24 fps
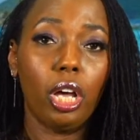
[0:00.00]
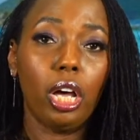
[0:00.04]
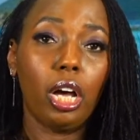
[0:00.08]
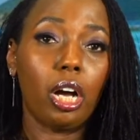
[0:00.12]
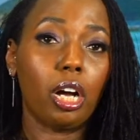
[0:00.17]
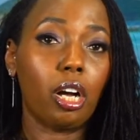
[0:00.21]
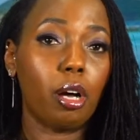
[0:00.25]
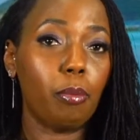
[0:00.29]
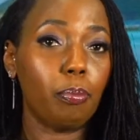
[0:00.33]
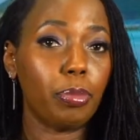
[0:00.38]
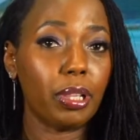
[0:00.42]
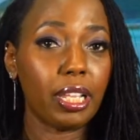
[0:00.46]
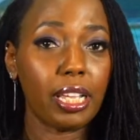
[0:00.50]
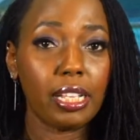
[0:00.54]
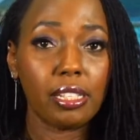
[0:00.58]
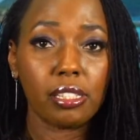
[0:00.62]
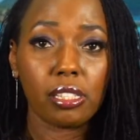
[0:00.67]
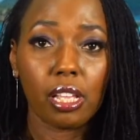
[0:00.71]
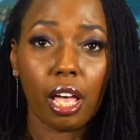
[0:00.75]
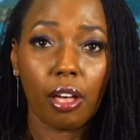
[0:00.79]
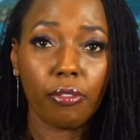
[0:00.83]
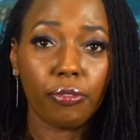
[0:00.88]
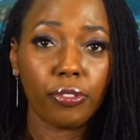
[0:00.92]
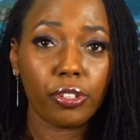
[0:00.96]
a compliance
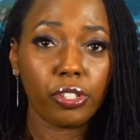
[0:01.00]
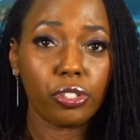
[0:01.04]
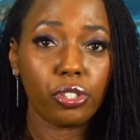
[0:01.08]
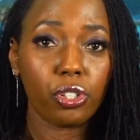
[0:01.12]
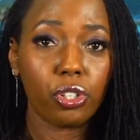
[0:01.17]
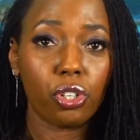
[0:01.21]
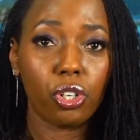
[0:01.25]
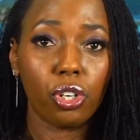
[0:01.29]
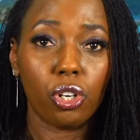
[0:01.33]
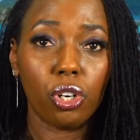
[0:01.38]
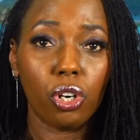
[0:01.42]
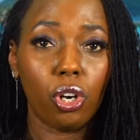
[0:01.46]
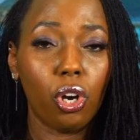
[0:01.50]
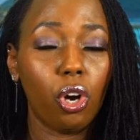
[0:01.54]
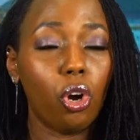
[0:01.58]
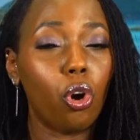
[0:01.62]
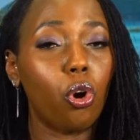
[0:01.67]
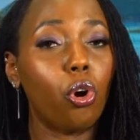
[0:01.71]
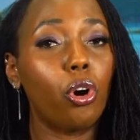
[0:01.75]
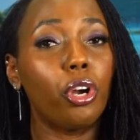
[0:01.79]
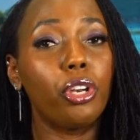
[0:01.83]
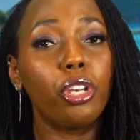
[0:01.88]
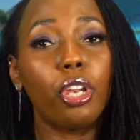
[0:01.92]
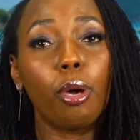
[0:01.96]
officer,
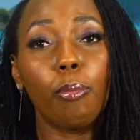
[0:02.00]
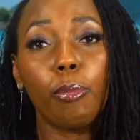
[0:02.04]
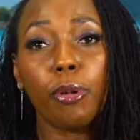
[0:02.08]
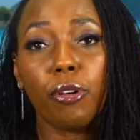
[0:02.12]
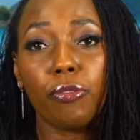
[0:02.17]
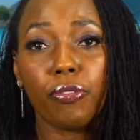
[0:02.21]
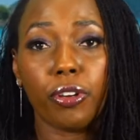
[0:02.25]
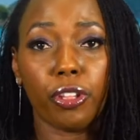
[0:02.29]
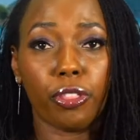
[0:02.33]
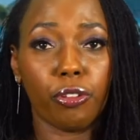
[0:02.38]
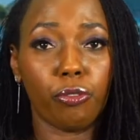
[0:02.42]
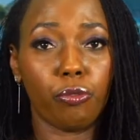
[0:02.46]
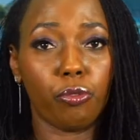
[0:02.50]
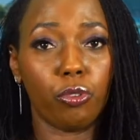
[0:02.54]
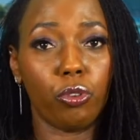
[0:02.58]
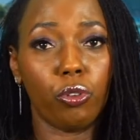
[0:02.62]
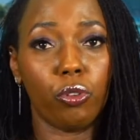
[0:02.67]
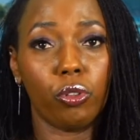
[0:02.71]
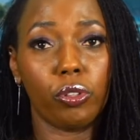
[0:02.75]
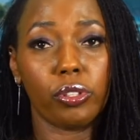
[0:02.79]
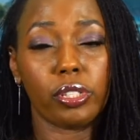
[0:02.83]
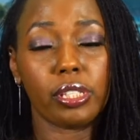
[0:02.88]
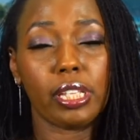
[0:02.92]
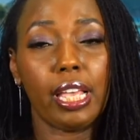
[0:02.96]
or a number of other
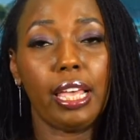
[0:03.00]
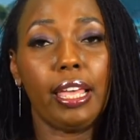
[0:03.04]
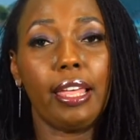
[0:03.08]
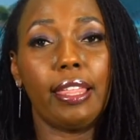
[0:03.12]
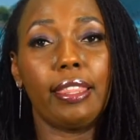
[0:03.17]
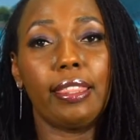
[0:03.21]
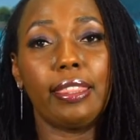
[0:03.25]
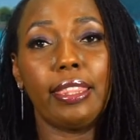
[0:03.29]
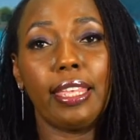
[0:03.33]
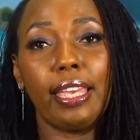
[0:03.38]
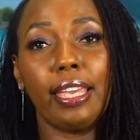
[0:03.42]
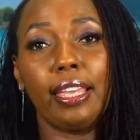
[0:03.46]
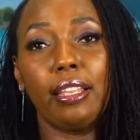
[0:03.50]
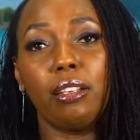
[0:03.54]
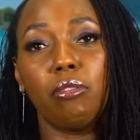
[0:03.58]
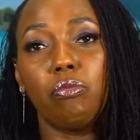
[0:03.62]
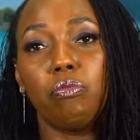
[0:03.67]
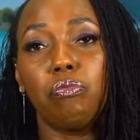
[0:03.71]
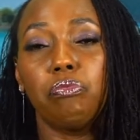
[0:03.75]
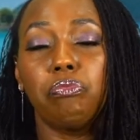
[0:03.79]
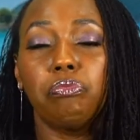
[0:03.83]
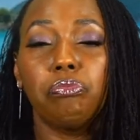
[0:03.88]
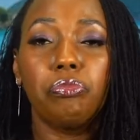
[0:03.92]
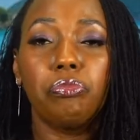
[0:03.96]
roles, then
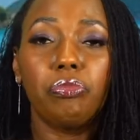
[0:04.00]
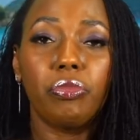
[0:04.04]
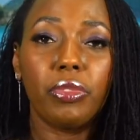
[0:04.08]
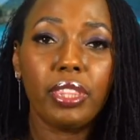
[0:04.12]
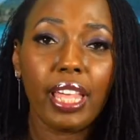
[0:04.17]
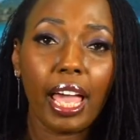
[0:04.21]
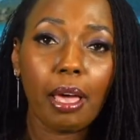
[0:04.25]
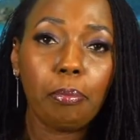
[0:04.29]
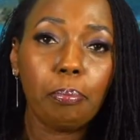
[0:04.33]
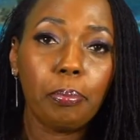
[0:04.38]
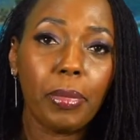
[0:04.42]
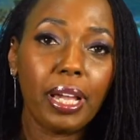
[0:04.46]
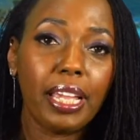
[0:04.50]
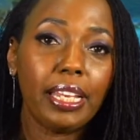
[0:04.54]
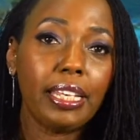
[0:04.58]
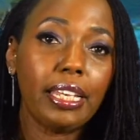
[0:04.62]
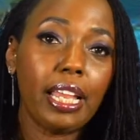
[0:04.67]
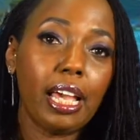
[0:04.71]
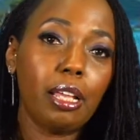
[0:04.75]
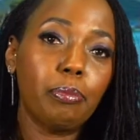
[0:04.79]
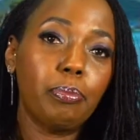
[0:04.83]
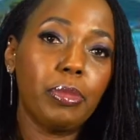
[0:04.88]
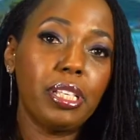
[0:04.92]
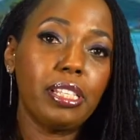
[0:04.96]
that might
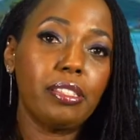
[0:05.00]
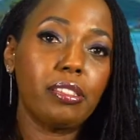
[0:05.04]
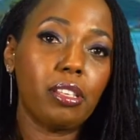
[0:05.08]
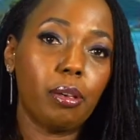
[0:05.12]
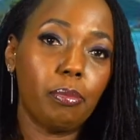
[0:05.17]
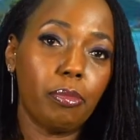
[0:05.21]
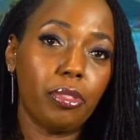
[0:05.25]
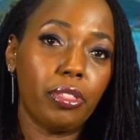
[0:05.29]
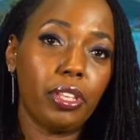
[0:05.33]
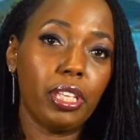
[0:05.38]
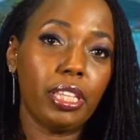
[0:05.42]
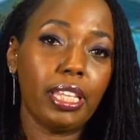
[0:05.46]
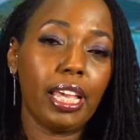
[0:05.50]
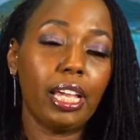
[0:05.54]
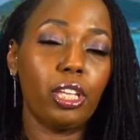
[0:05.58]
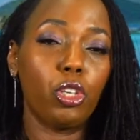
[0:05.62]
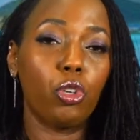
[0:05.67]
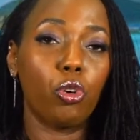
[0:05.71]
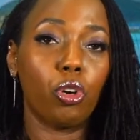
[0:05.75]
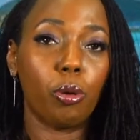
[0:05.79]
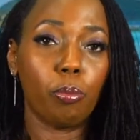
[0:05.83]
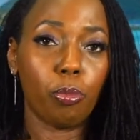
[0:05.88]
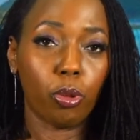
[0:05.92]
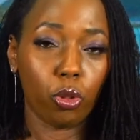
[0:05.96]
not be something that
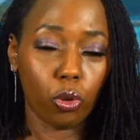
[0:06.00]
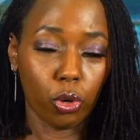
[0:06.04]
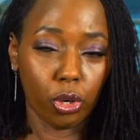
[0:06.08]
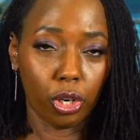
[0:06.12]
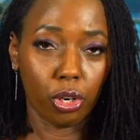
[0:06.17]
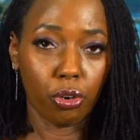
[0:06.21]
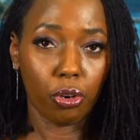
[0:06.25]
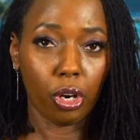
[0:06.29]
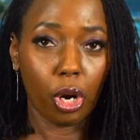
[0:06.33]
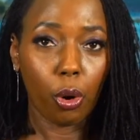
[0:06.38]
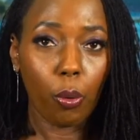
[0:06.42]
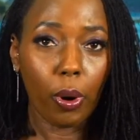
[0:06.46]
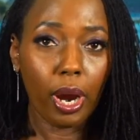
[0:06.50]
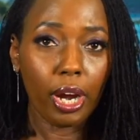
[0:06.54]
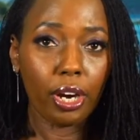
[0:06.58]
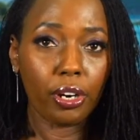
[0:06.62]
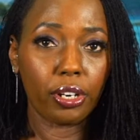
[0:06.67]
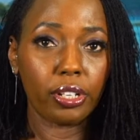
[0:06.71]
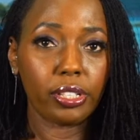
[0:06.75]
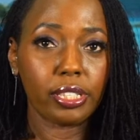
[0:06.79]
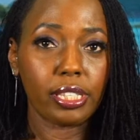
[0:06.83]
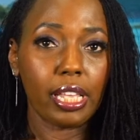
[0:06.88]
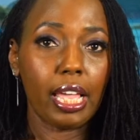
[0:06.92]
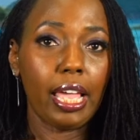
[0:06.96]
your employer
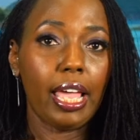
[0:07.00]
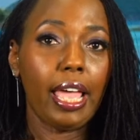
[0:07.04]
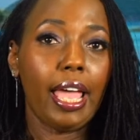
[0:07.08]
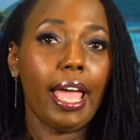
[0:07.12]
requires.